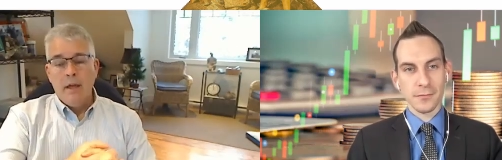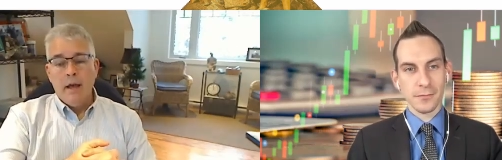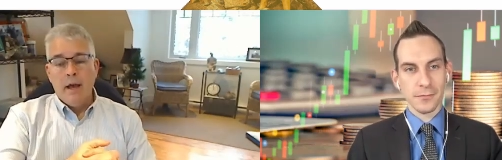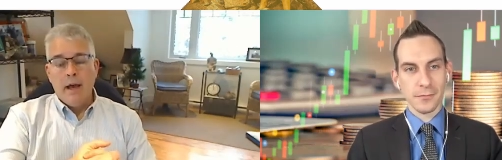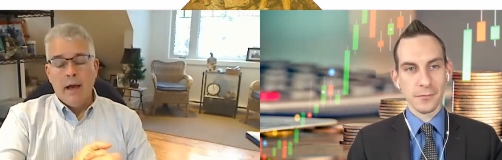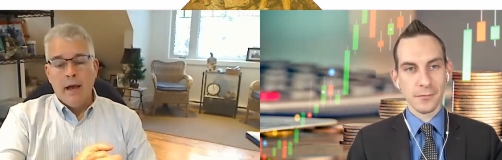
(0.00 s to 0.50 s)

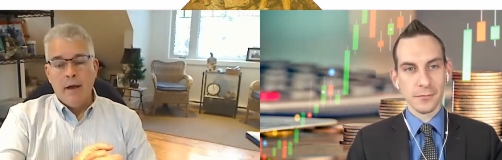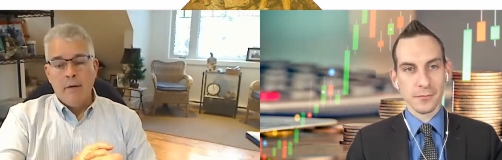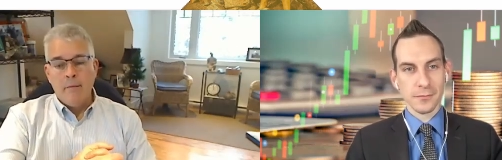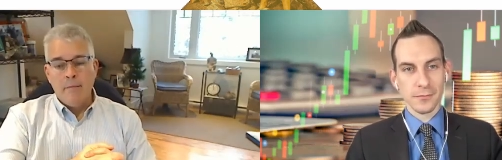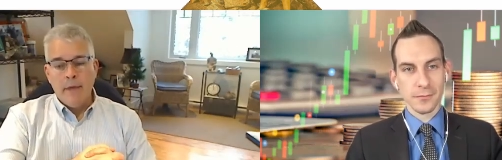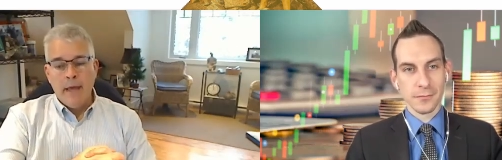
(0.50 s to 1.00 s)

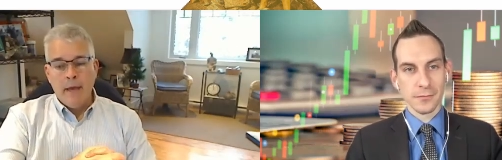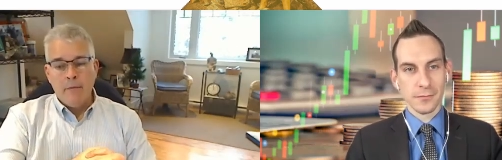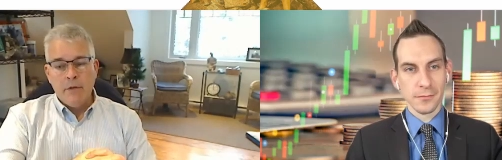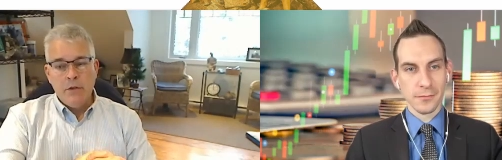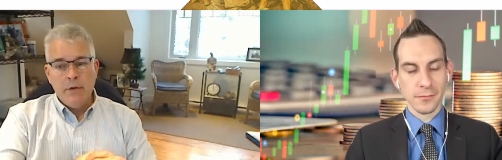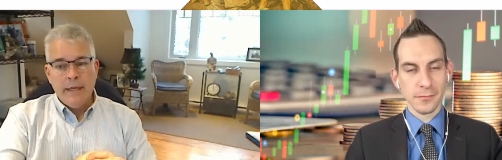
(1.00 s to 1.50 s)
Speaker 1: Um, and we're
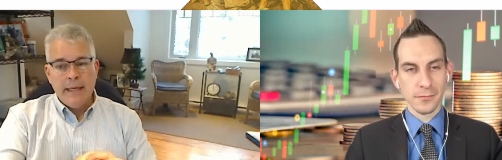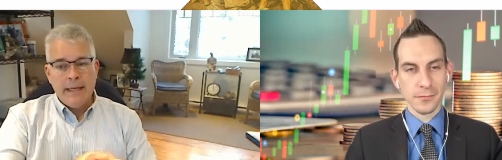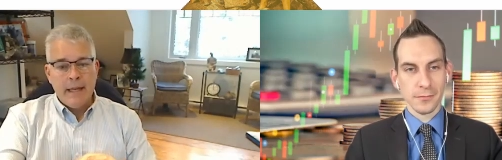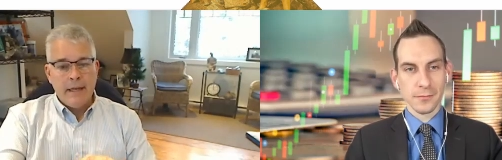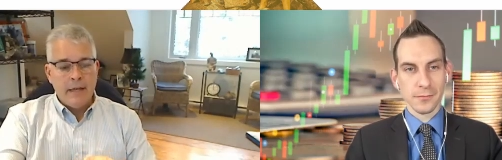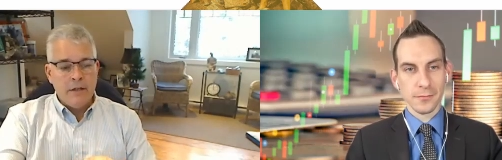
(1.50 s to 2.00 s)
doing it
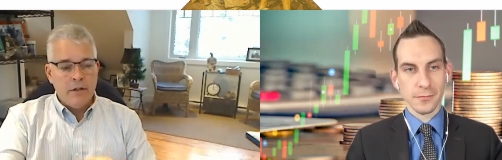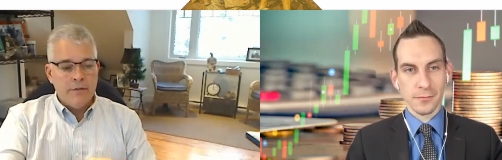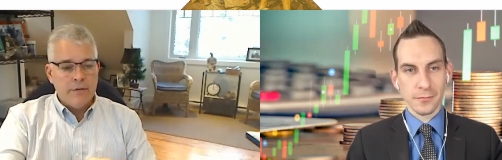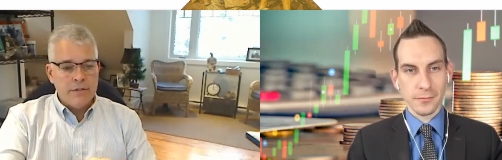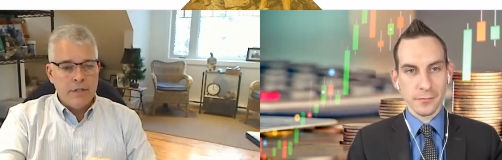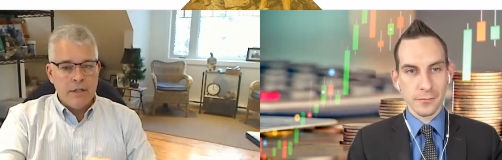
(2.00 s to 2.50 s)
at, at
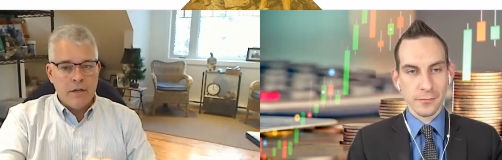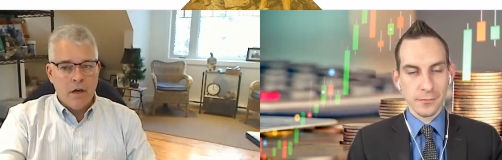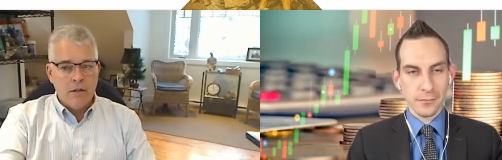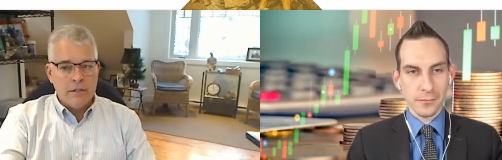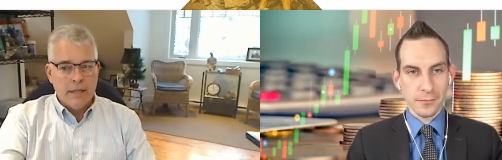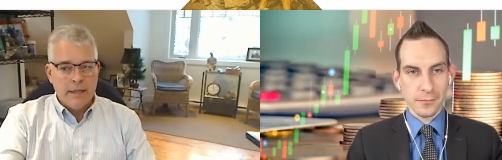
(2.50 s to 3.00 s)
University
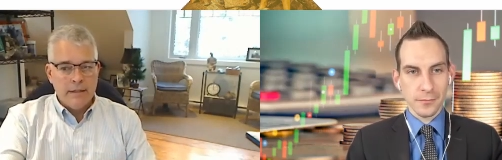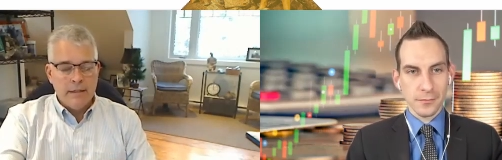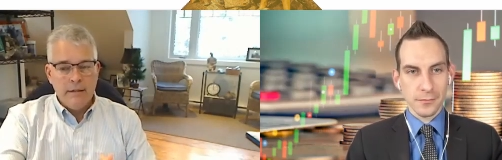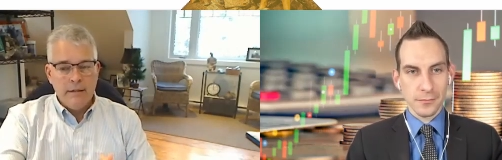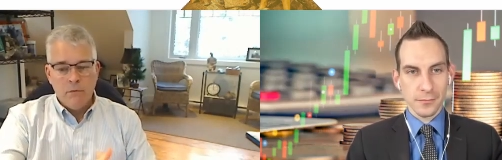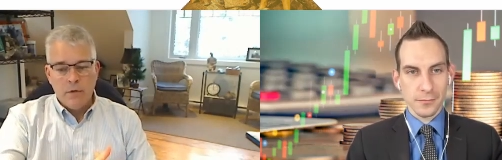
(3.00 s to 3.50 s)
College
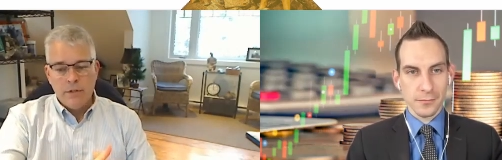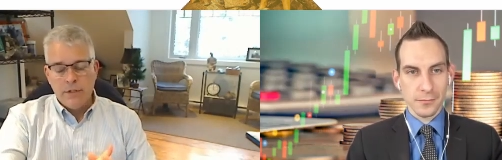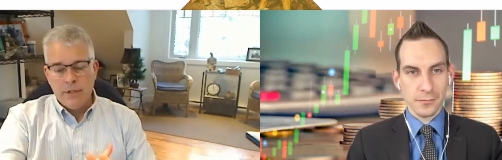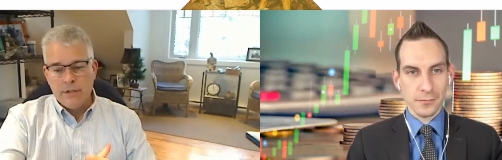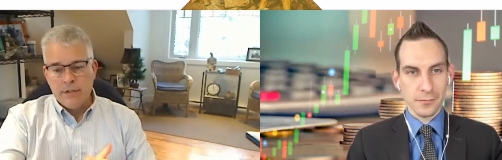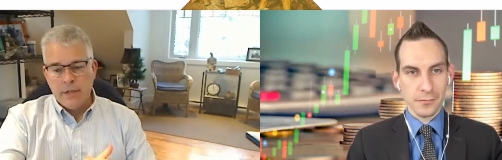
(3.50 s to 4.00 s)
London, which
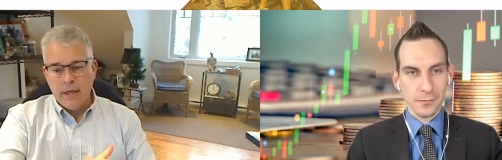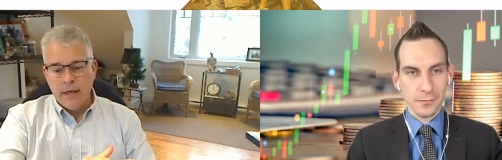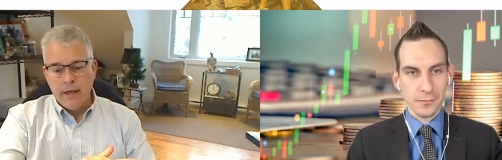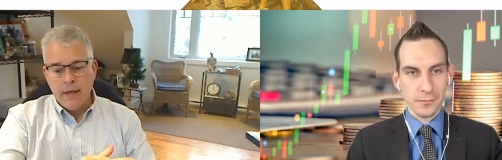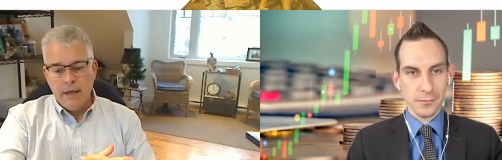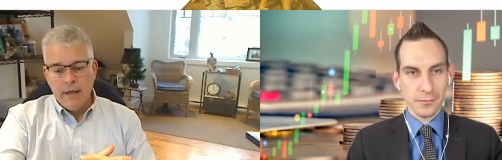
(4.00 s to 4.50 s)
is, uh,
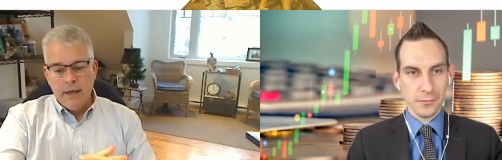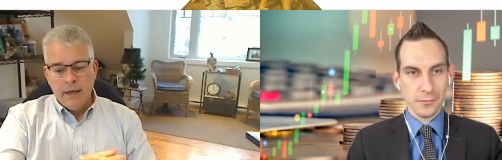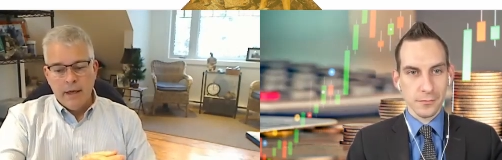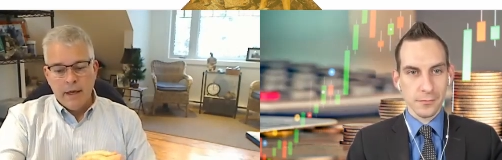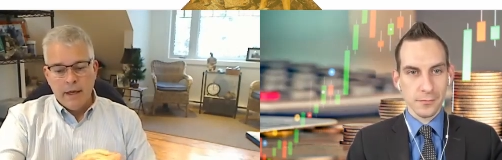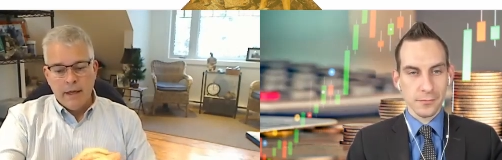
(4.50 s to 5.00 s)

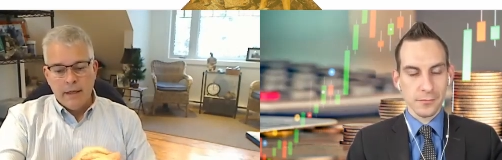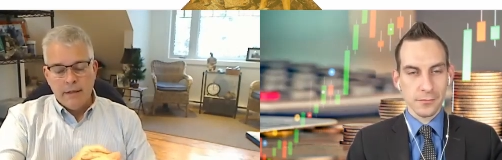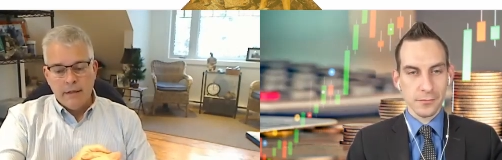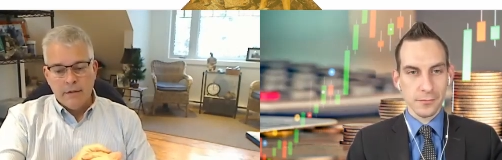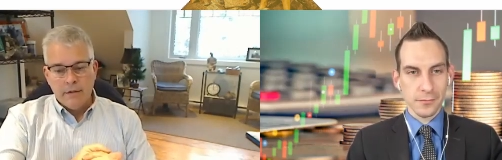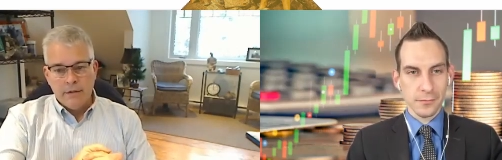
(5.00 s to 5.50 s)
uh, you
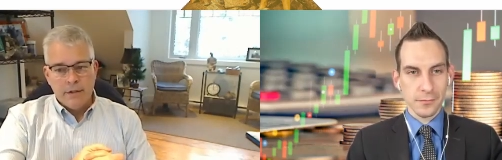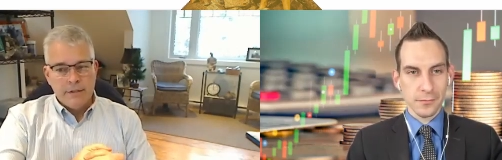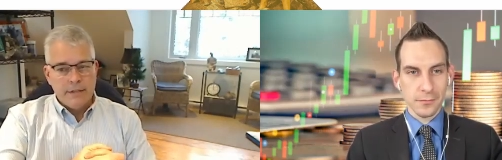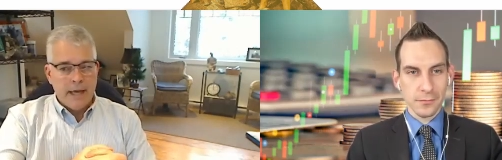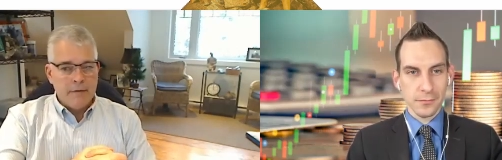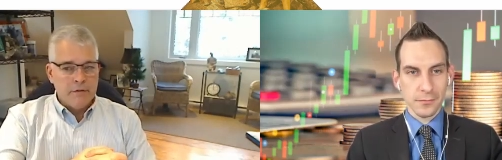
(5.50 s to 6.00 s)
know, they're
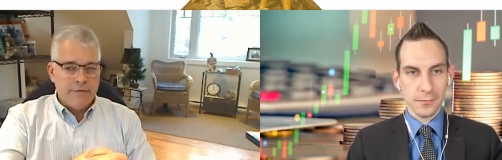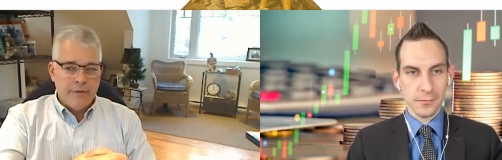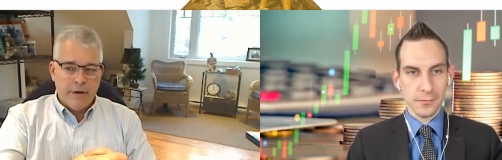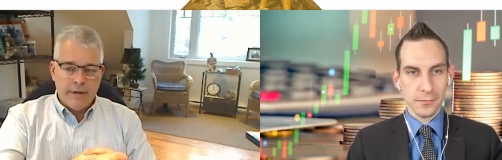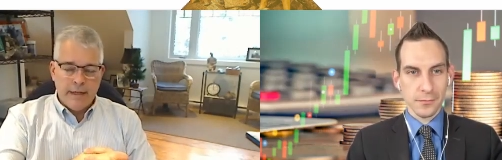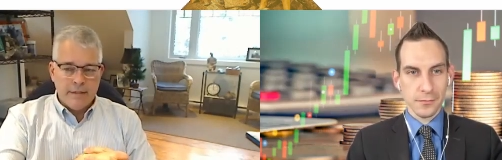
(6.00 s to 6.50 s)
tied with the
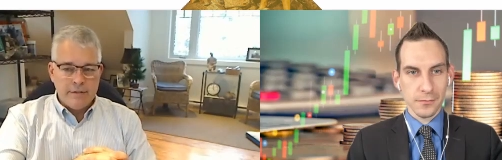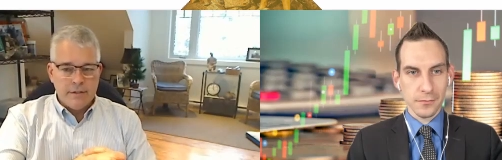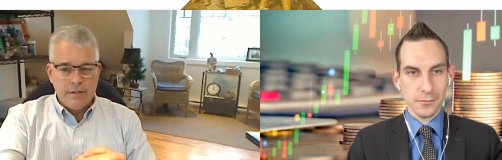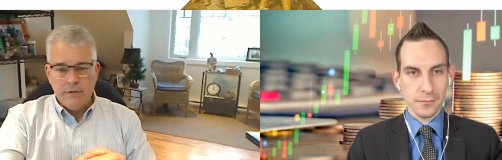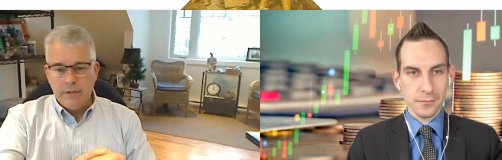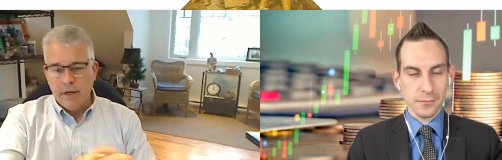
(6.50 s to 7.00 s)
Faraday
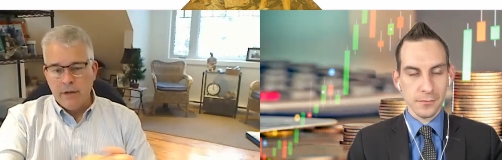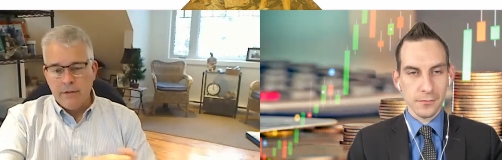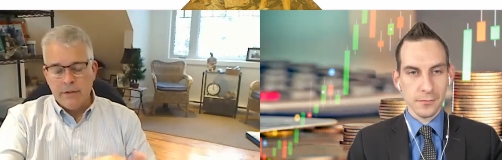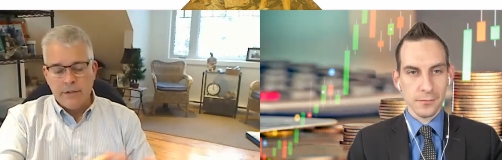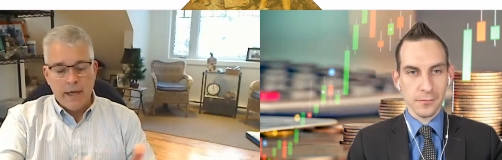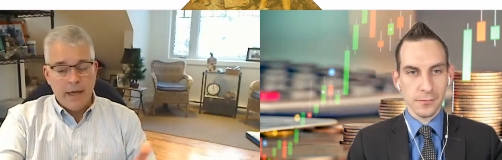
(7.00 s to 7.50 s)
Institute there, they're
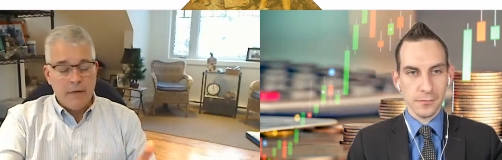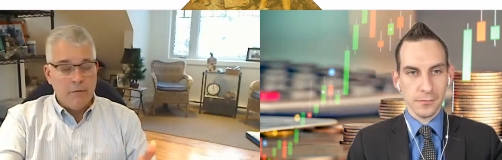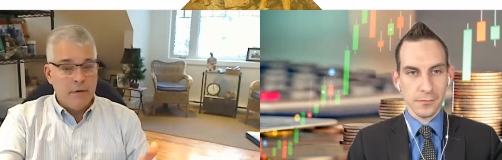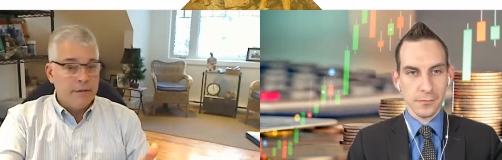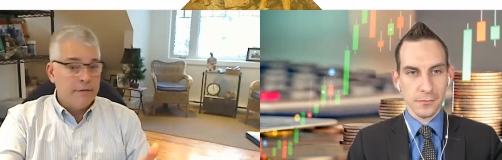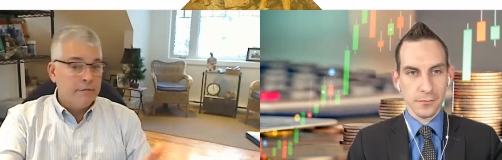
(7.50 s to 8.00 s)
tied
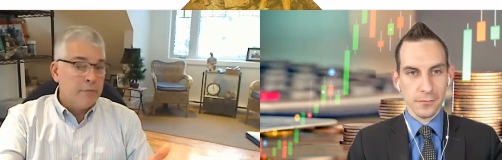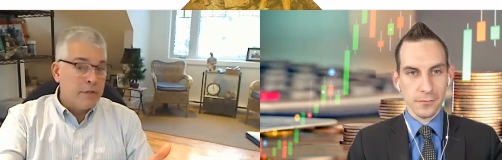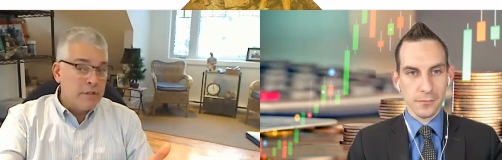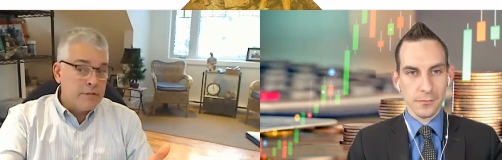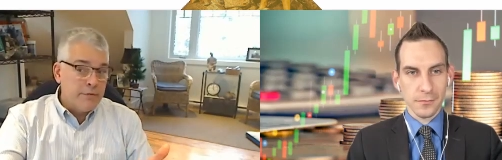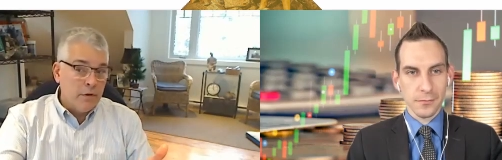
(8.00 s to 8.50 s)
with
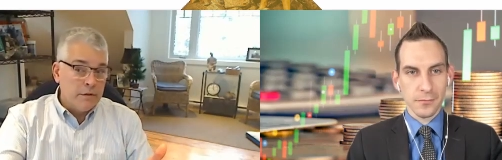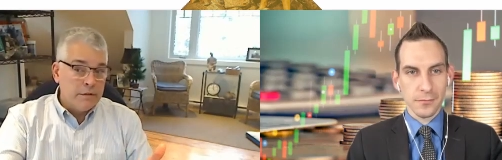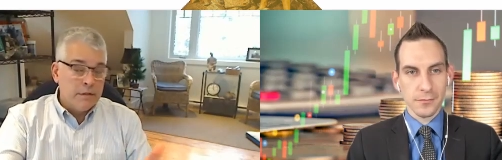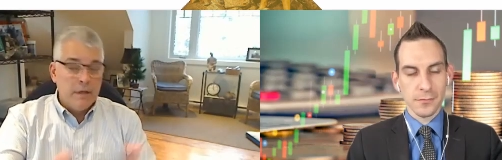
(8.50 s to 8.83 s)
Britishvolt.